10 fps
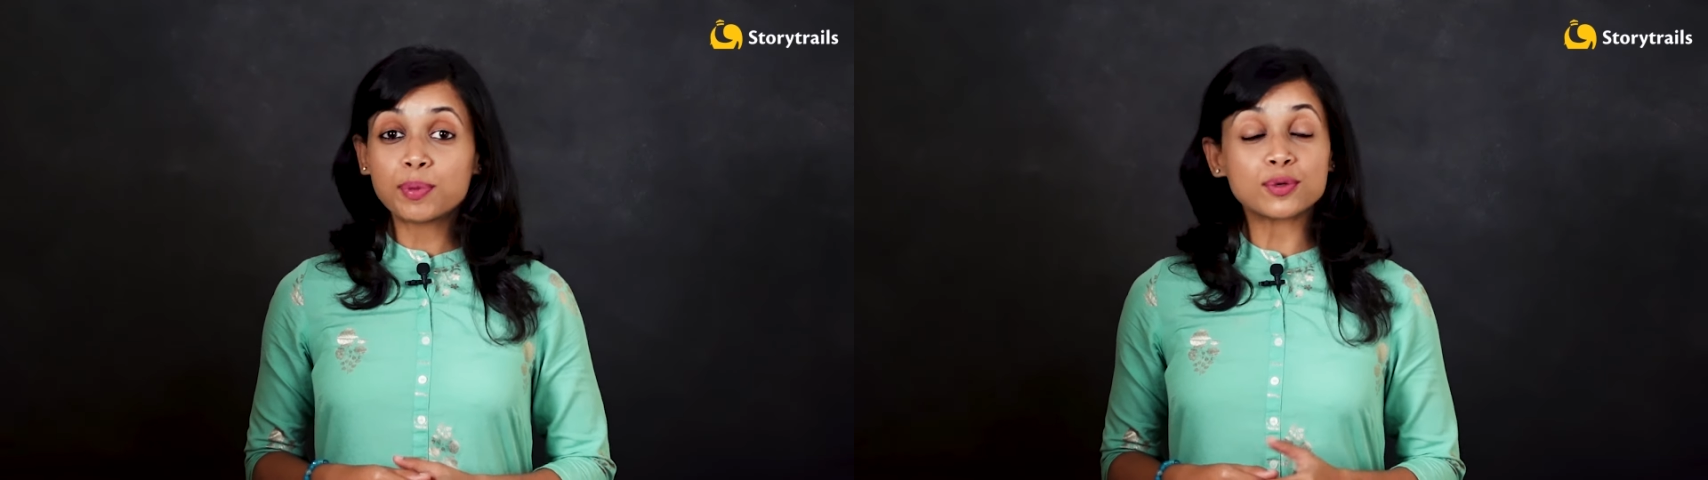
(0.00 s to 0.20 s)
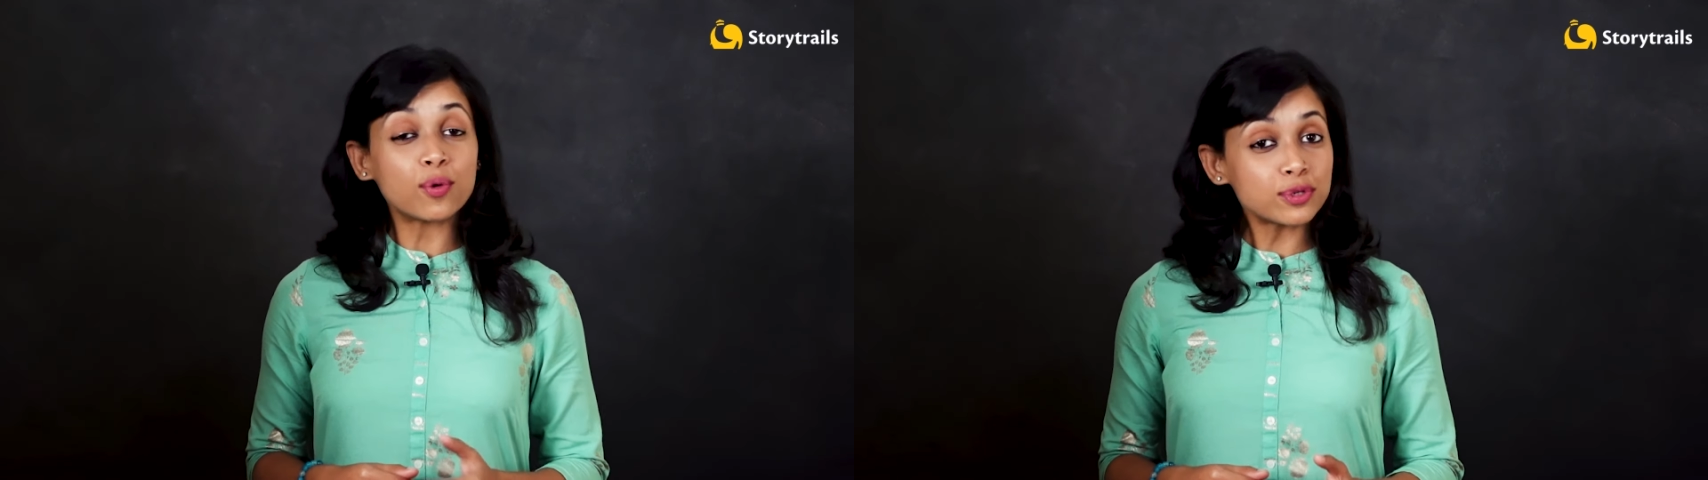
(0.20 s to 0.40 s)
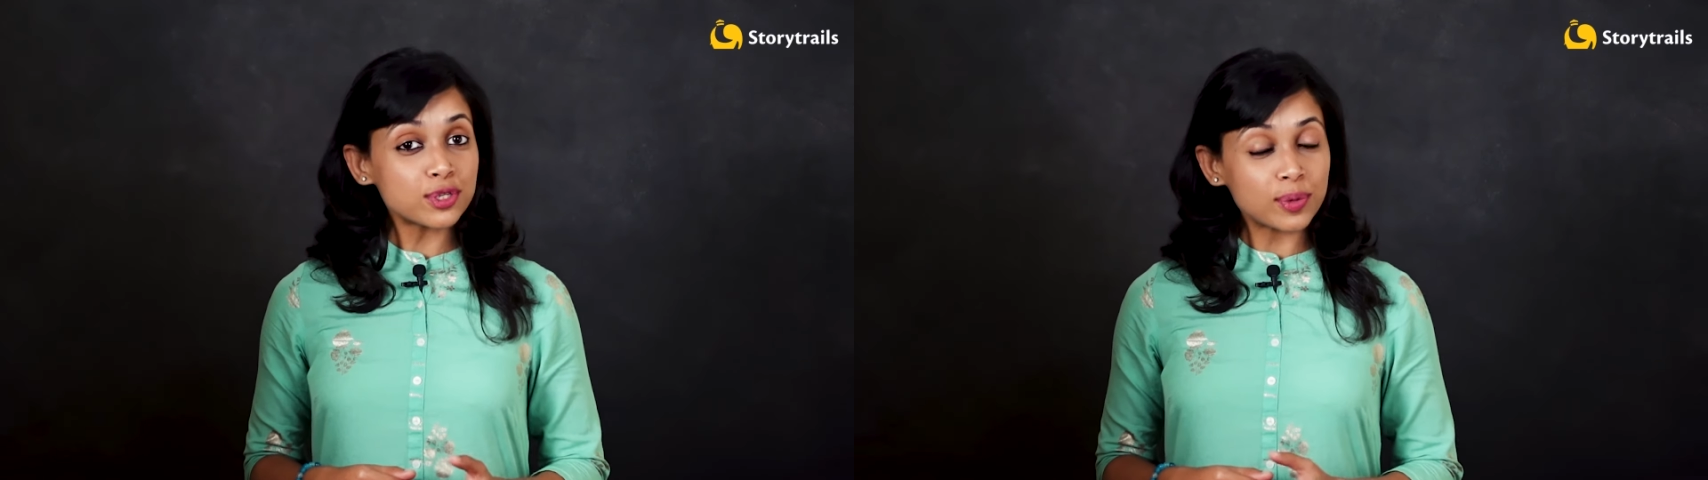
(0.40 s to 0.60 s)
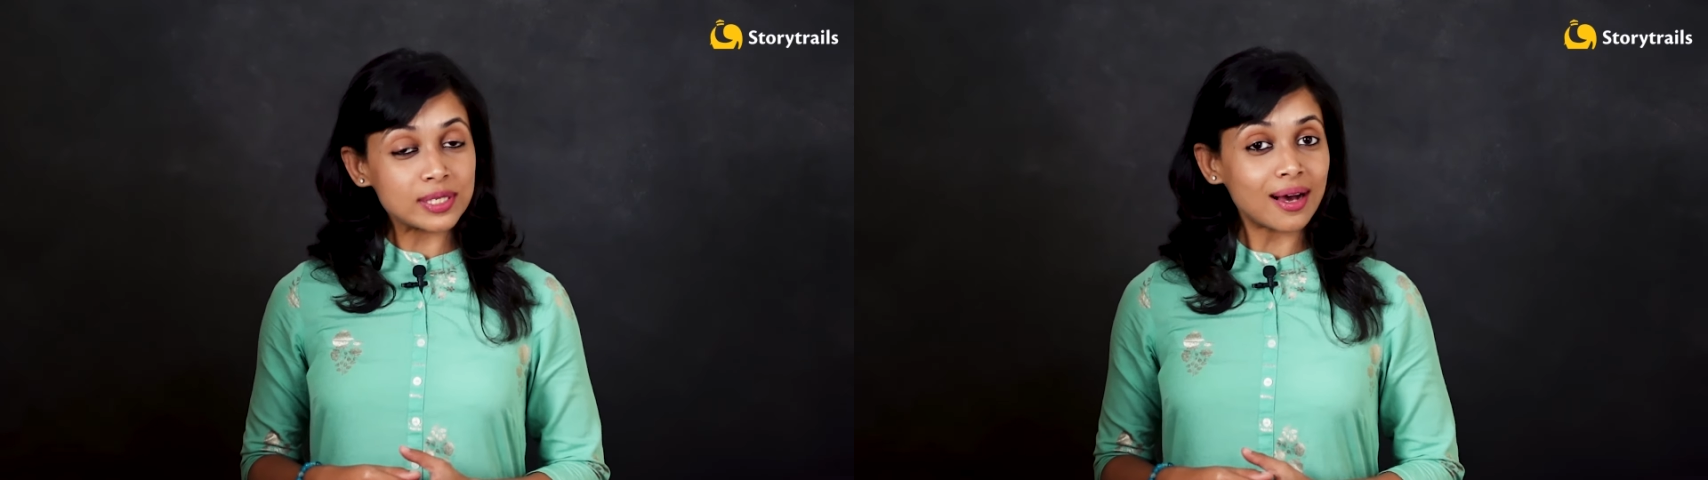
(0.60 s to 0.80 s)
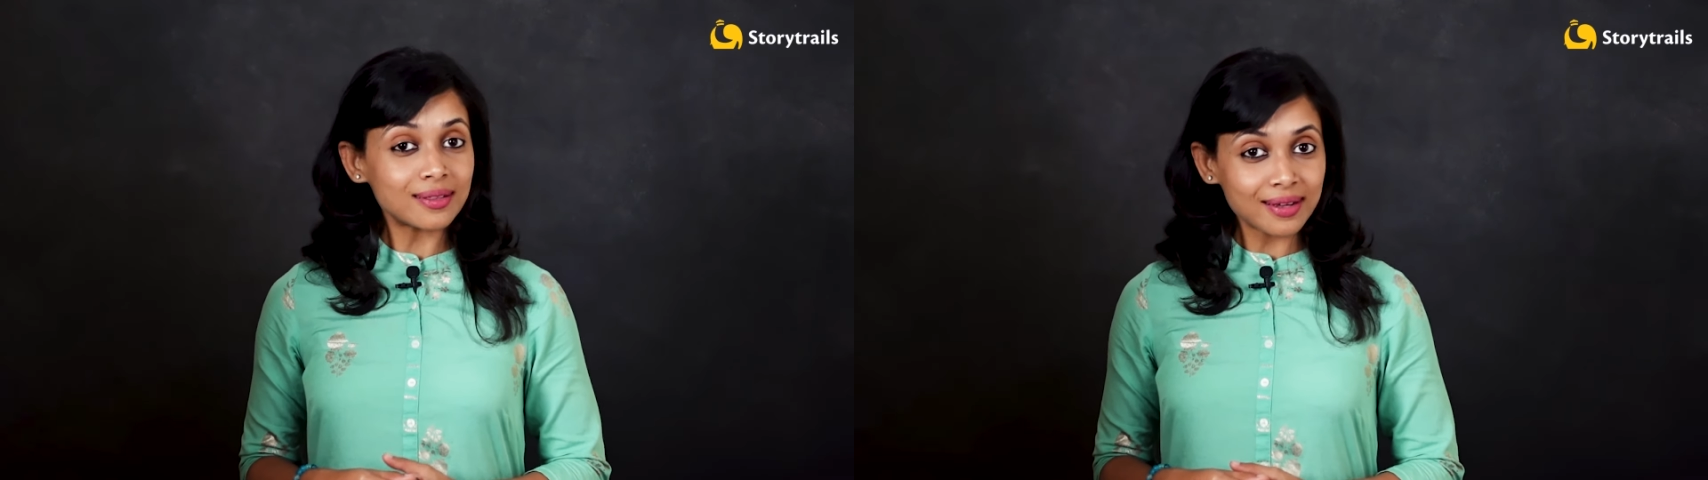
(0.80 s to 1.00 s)
but also
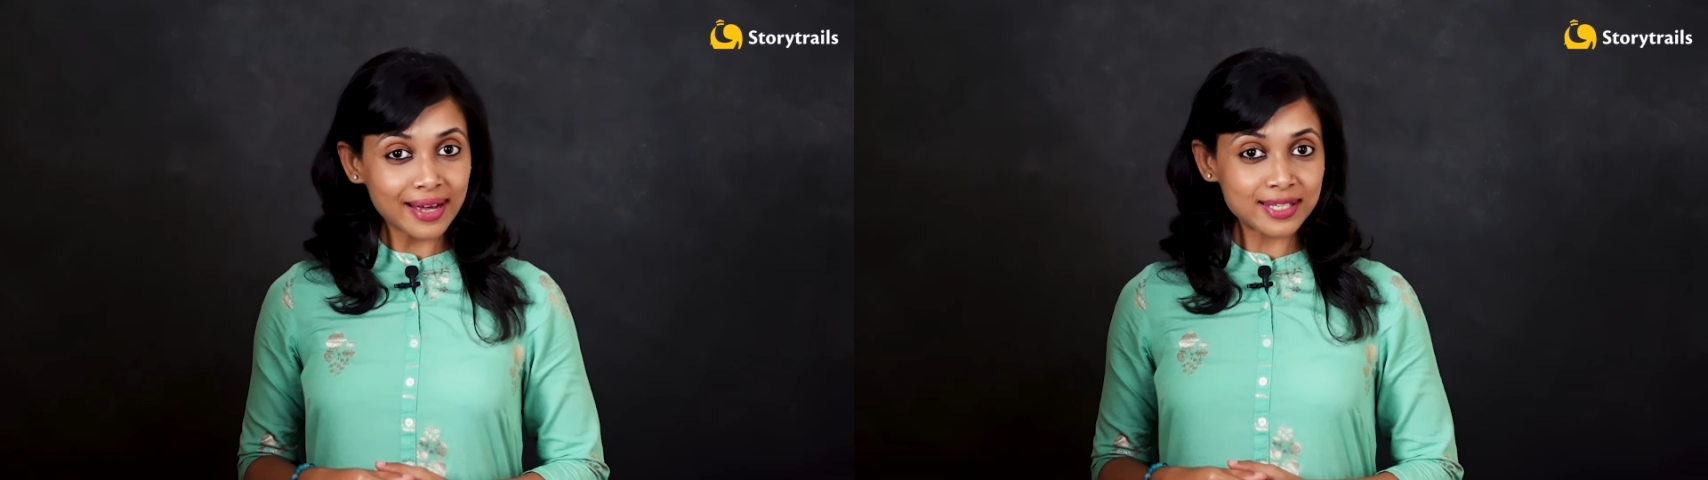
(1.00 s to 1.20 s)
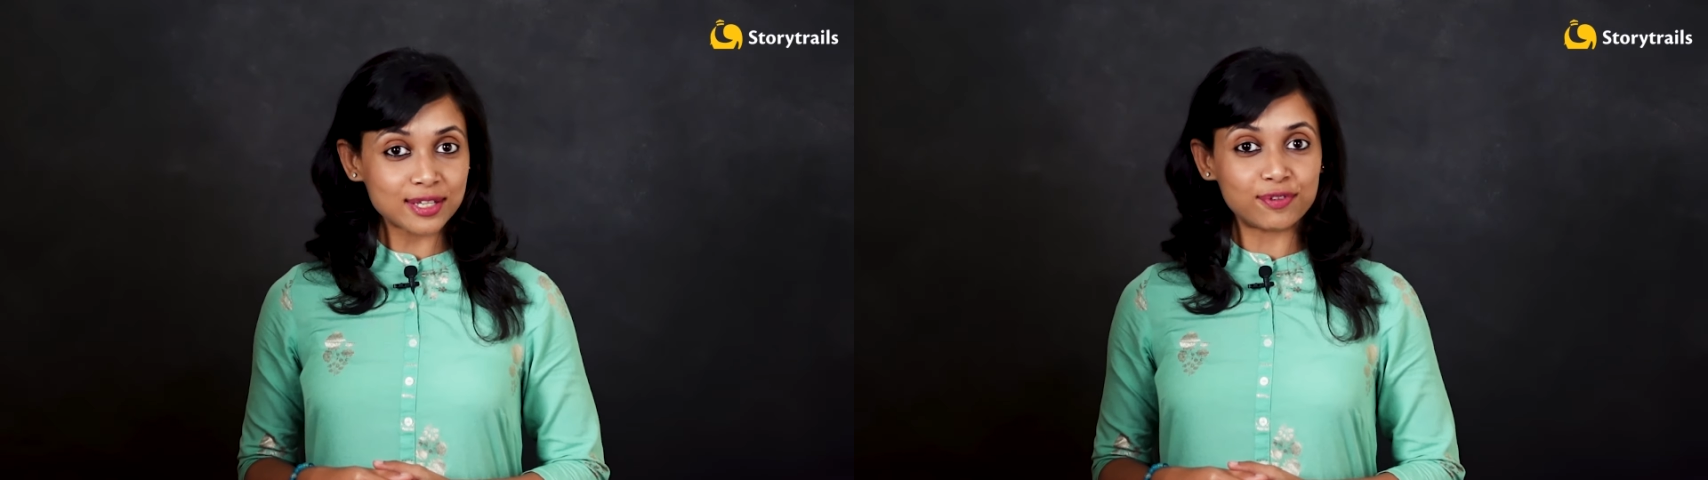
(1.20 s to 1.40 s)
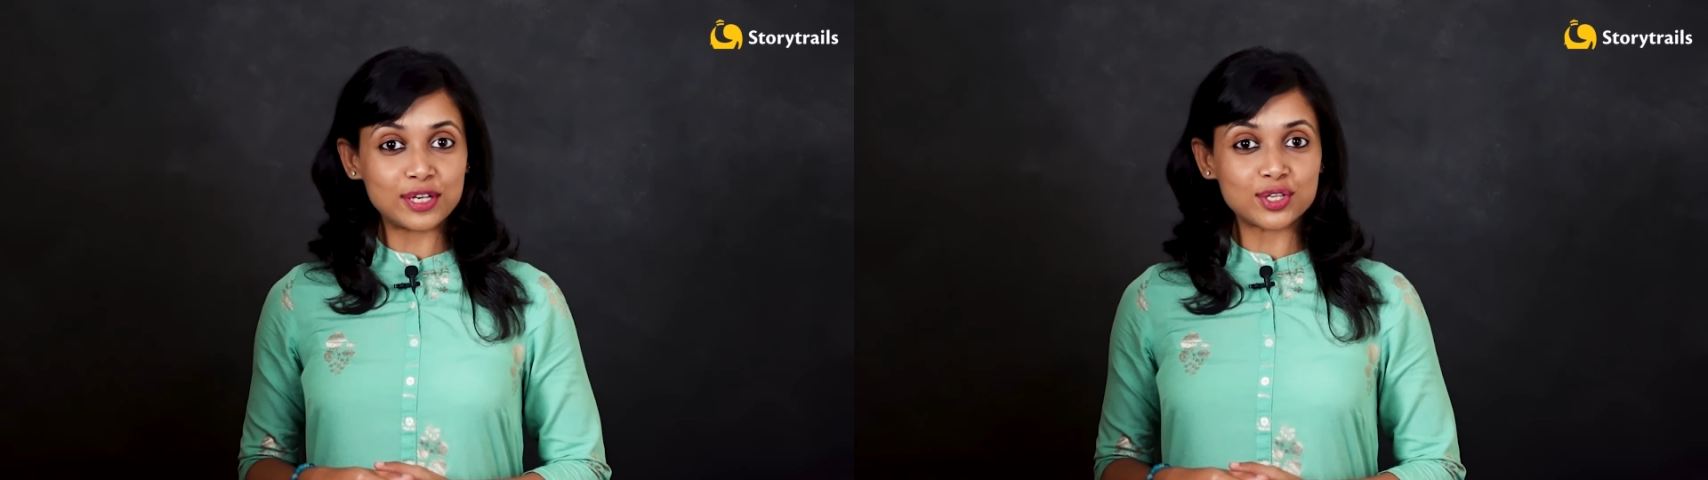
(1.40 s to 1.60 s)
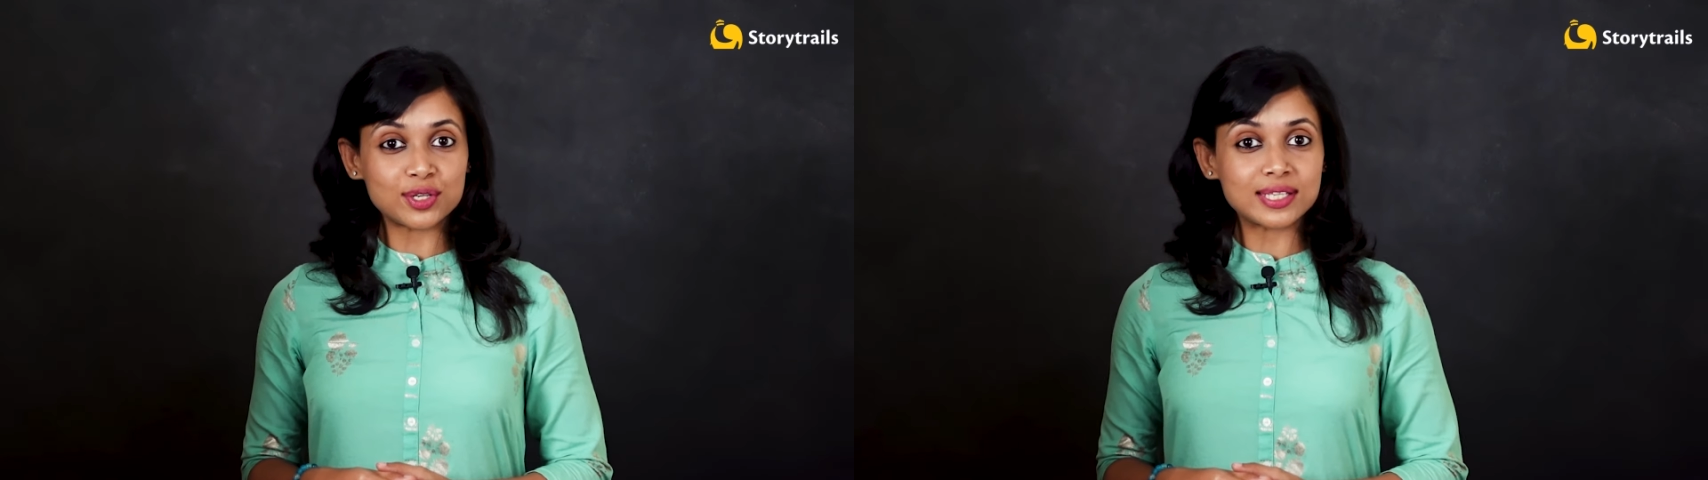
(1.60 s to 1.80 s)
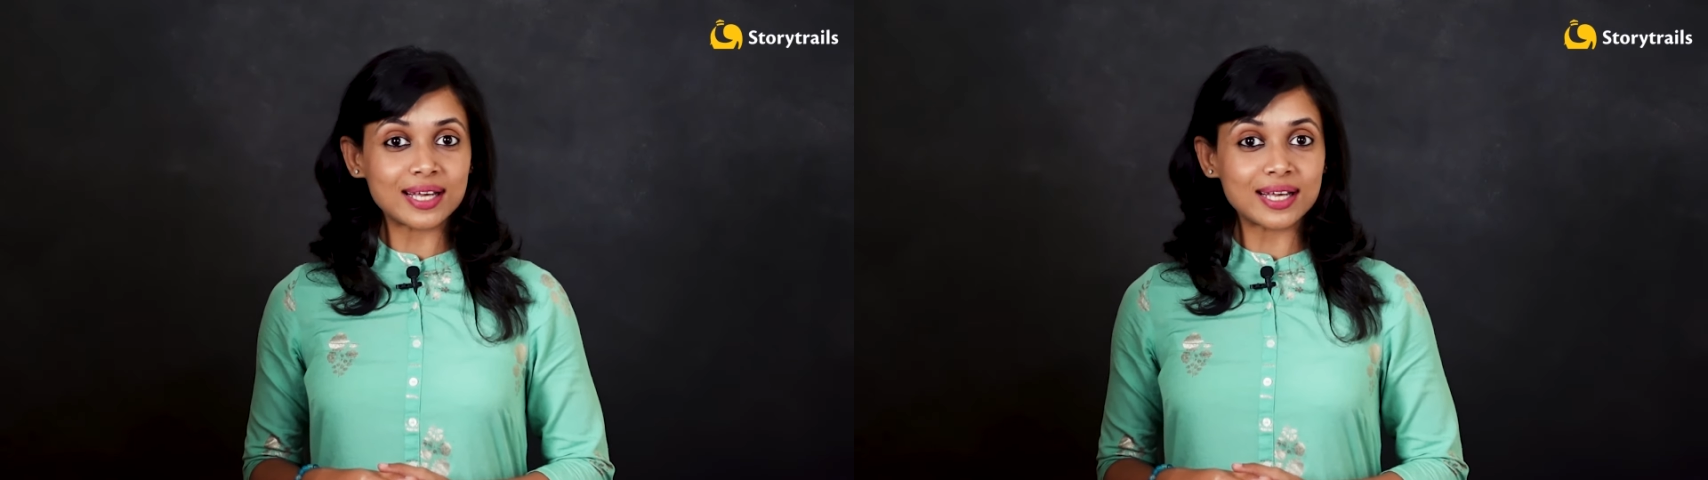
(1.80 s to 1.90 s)
at other excavation